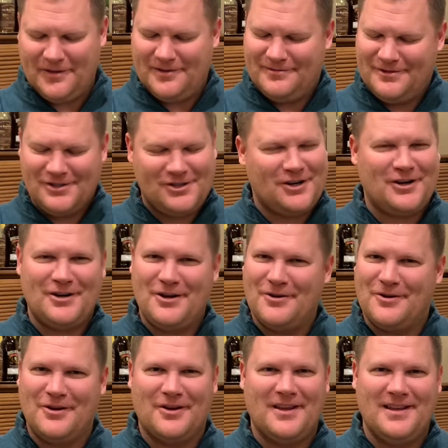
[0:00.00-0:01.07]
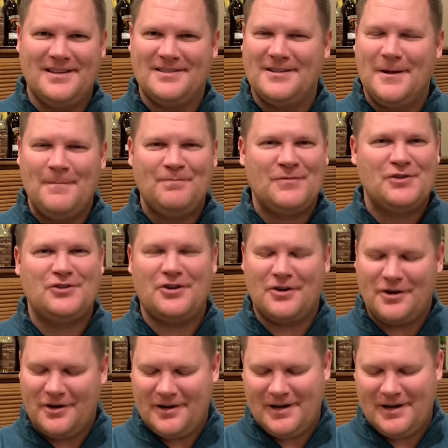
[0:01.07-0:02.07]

sugar dough cookies, sugar,